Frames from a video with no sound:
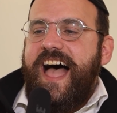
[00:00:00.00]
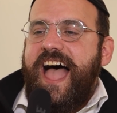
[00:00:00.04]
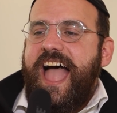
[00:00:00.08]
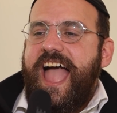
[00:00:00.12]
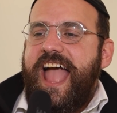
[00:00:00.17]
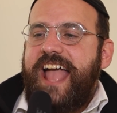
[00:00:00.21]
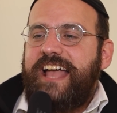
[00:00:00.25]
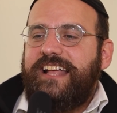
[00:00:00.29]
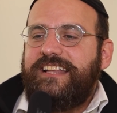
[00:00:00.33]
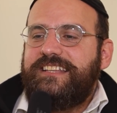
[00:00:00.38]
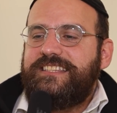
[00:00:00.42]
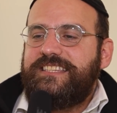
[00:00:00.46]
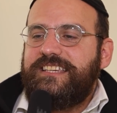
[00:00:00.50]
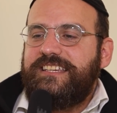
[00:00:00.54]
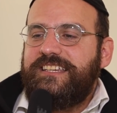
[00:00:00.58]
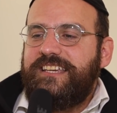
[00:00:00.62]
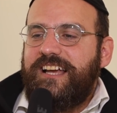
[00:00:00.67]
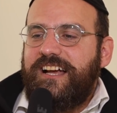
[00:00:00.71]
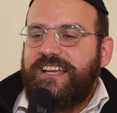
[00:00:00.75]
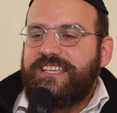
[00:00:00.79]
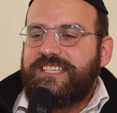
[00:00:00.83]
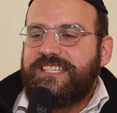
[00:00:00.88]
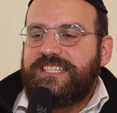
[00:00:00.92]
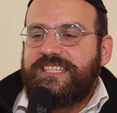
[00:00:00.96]
And
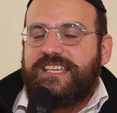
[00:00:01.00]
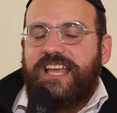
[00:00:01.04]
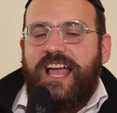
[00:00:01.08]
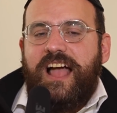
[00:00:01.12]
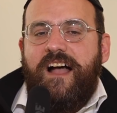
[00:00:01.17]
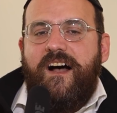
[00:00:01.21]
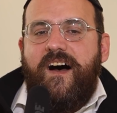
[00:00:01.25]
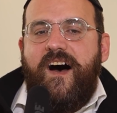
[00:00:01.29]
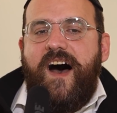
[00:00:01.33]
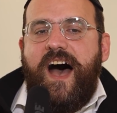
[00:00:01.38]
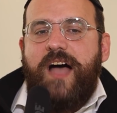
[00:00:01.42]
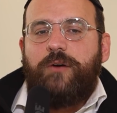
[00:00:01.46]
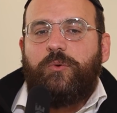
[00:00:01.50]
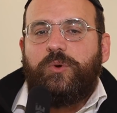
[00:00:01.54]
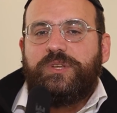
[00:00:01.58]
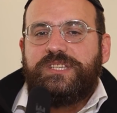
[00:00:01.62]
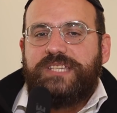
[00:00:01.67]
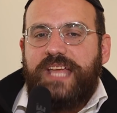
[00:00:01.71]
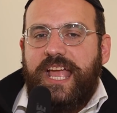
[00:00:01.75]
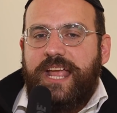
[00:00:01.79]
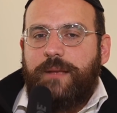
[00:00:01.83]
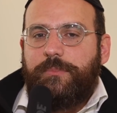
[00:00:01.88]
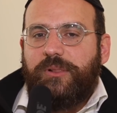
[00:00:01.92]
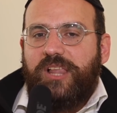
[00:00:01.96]
yes, I
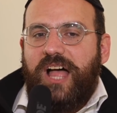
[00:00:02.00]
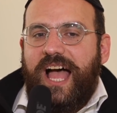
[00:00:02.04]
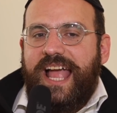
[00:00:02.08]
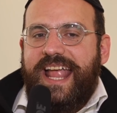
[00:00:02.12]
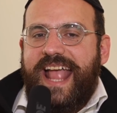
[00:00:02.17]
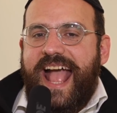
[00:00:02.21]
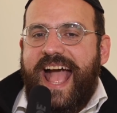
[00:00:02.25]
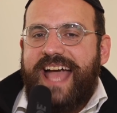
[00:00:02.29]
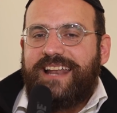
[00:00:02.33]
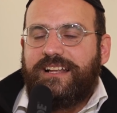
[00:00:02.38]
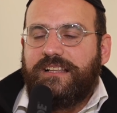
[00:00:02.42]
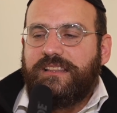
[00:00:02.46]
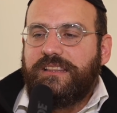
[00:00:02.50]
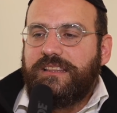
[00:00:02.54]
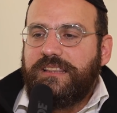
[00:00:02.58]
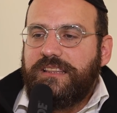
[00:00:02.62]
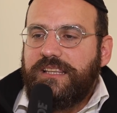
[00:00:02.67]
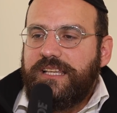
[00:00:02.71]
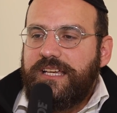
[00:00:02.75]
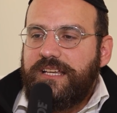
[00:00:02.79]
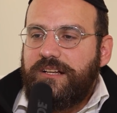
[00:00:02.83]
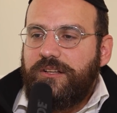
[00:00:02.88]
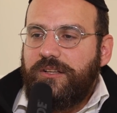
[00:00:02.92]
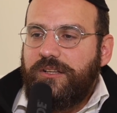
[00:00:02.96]
had a
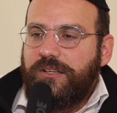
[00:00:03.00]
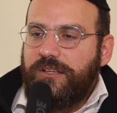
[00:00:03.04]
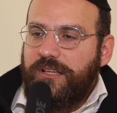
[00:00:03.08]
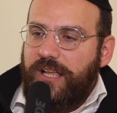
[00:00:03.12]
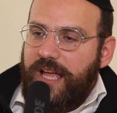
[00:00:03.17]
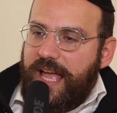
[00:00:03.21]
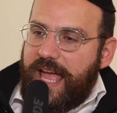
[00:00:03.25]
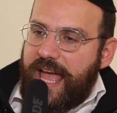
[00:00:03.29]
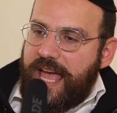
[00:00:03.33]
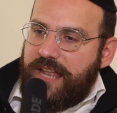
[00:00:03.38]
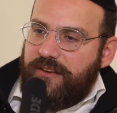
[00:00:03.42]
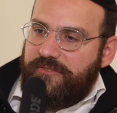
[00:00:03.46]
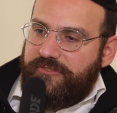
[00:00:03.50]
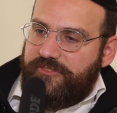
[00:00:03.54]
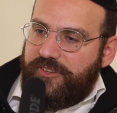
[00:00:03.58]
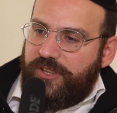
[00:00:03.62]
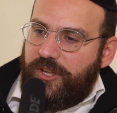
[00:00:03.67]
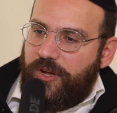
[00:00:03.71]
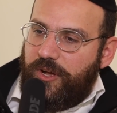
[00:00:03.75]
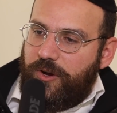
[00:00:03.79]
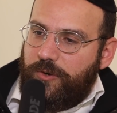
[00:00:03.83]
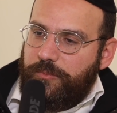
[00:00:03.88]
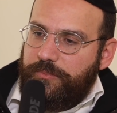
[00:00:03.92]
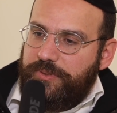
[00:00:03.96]
little
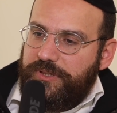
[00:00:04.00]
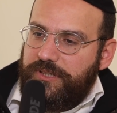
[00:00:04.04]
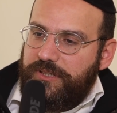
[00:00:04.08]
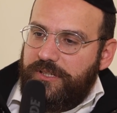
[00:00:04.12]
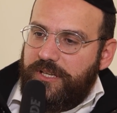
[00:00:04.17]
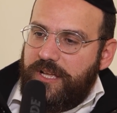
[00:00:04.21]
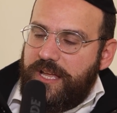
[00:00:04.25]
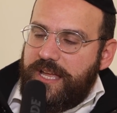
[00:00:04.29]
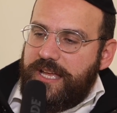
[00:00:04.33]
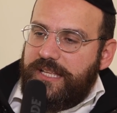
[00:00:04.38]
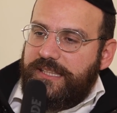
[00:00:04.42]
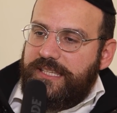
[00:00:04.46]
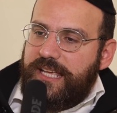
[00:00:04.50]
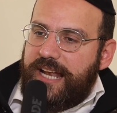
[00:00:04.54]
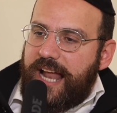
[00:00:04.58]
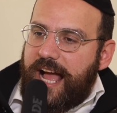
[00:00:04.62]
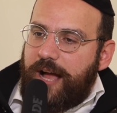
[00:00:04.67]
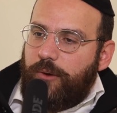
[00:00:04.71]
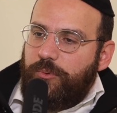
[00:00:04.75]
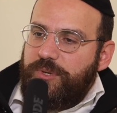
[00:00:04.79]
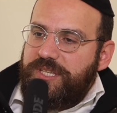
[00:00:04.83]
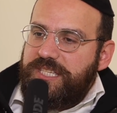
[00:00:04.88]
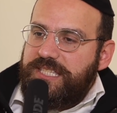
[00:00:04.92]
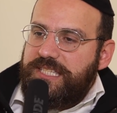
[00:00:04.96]
envelope that
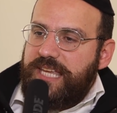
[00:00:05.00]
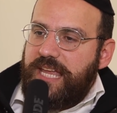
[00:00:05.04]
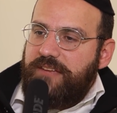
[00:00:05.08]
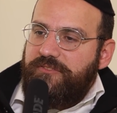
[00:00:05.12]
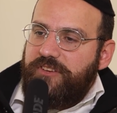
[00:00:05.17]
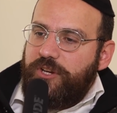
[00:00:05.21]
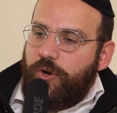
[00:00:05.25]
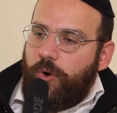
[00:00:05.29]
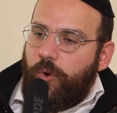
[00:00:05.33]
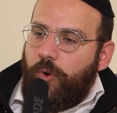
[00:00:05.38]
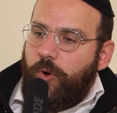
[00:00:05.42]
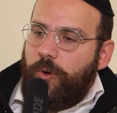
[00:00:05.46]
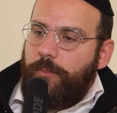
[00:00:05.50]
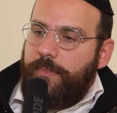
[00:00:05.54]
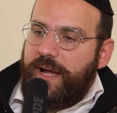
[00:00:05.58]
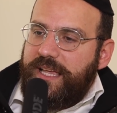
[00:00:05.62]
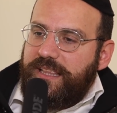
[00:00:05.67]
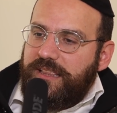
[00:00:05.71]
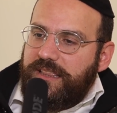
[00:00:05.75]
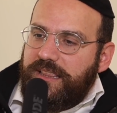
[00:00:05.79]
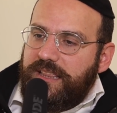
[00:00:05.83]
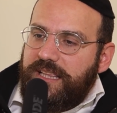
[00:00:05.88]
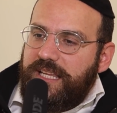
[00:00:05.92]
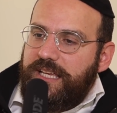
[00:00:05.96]
I was saving all my
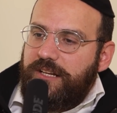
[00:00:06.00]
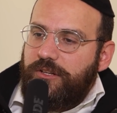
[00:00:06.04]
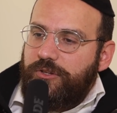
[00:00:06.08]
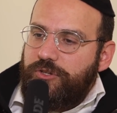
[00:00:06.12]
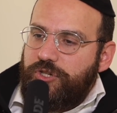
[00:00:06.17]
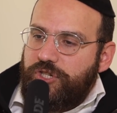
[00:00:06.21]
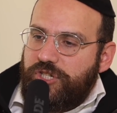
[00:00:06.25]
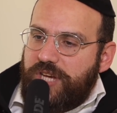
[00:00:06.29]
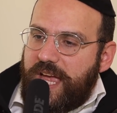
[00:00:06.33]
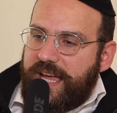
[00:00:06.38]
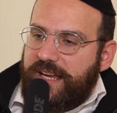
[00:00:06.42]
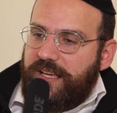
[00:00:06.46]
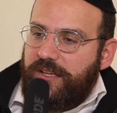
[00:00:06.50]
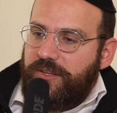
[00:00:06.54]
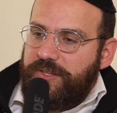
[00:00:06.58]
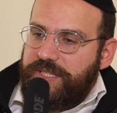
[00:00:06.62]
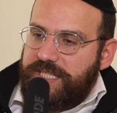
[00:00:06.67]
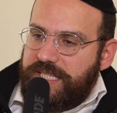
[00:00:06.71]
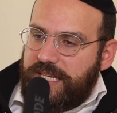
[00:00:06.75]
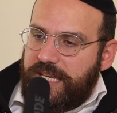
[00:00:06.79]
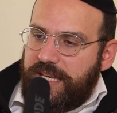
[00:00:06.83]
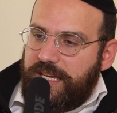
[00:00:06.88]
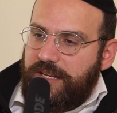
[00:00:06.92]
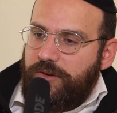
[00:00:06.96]
little
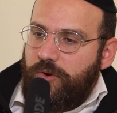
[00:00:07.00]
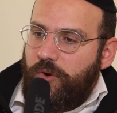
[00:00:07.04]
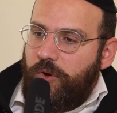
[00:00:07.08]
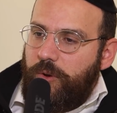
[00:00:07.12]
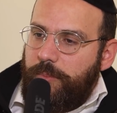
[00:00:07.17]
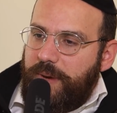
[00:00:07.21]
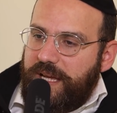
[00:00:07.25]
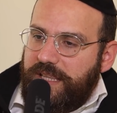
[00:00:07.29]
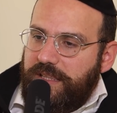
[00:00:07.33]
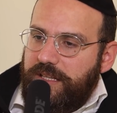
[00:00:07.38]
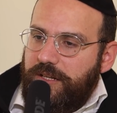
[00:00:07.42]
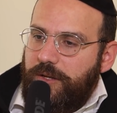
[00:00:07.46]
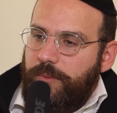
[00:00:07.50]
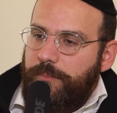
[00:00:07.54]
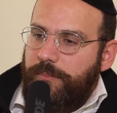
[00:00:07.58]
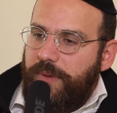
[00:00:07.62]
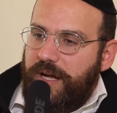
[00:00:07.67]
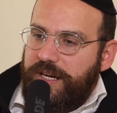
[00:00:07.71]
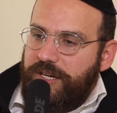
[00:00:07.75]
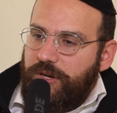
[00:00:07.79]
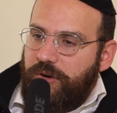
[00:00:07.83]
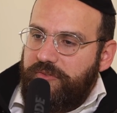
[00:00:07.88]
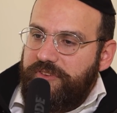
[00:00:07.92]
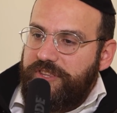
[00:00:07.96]
shekels in, all my little
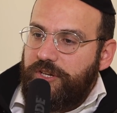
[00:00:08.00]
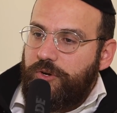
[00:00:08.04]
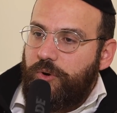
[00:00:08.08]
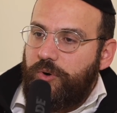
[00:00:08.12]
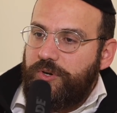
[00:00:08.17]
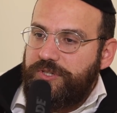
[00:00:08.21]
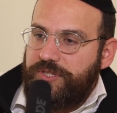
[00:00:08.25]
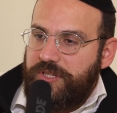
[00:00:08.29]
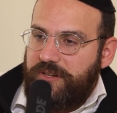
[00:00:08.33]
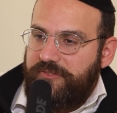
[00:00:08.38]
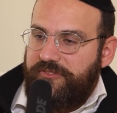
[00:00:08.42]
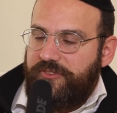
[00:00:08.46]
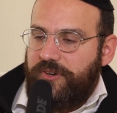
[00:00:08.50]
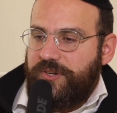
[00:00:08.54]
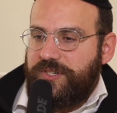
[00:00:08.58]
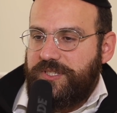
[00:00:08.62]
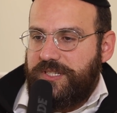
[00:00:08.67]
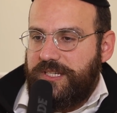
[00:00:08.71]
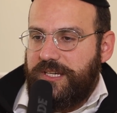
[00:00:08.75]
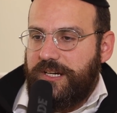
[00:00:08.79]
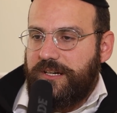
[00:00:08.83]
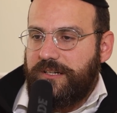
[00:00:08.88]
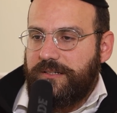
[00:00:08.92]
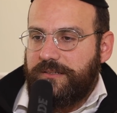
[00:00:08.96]
money over the course of the
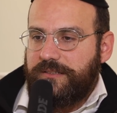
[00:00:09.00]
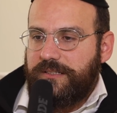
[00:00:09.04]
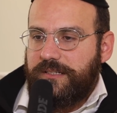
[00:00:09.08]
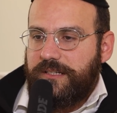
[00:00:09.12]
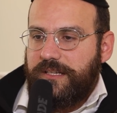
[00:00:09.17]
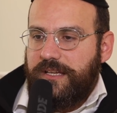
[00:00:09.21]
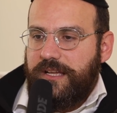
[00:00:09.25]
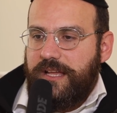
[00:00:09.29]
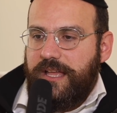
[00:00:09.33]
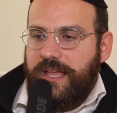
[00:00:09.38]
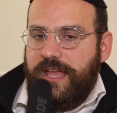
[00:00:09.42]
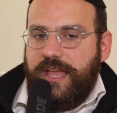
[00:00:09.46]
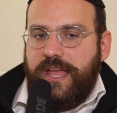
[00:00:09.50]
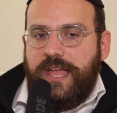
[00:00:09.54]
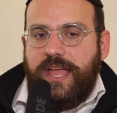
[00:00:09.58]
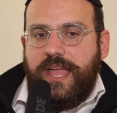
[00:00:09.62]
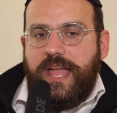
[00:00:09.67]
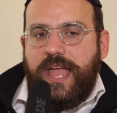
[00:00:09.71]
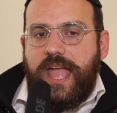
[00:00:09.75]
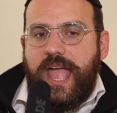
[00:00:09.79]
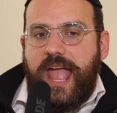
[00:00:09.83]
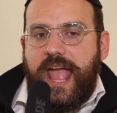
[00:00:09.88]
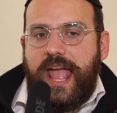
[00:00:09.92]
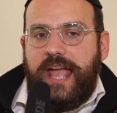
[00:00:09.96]
first year.
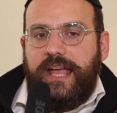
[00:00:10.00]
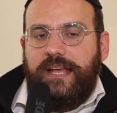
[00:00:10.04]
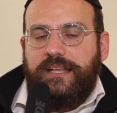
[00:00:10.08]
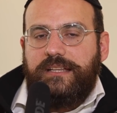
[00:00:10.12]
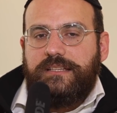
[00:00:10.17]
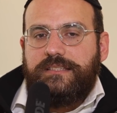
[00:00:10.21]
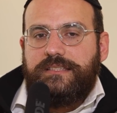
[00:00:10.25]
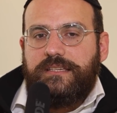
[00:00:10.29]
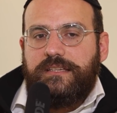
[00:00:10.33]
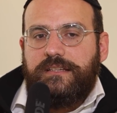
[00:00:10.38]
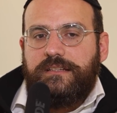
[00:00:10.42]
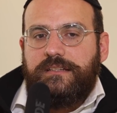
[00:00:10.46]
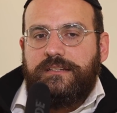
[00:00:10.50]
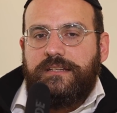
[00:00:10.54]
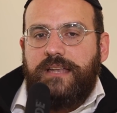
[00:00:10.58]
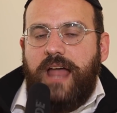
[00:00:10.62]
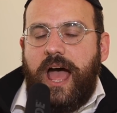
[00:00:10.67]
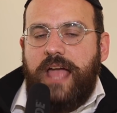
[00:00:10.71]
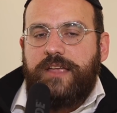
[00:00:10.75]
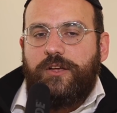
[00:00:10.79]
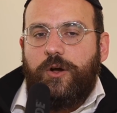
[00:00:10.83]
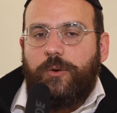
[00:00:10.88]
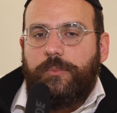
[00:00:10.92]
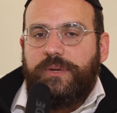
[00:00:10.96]
And
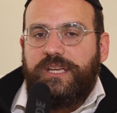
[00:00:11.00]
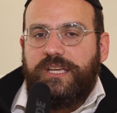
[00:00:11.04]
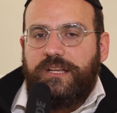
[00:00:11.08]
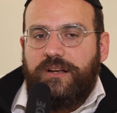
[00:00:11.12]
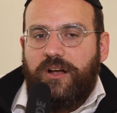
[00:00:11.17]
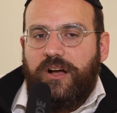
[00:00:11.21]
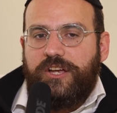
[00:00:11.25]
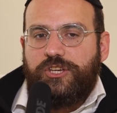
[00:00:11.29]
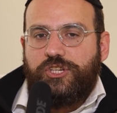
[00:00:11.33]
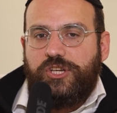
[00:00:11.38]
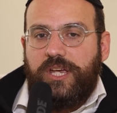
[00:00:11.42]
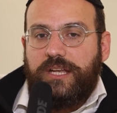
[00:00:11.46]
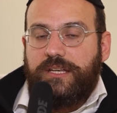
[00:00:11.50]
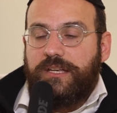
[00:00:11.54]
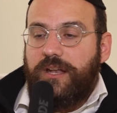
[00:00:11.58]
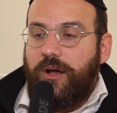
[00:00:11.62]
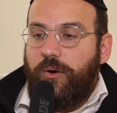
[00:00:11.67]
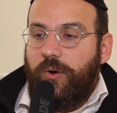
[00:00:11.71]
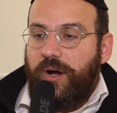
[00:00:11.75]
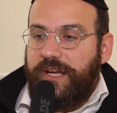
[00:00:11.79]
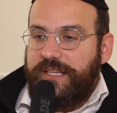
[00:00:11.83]
Naomi and she had no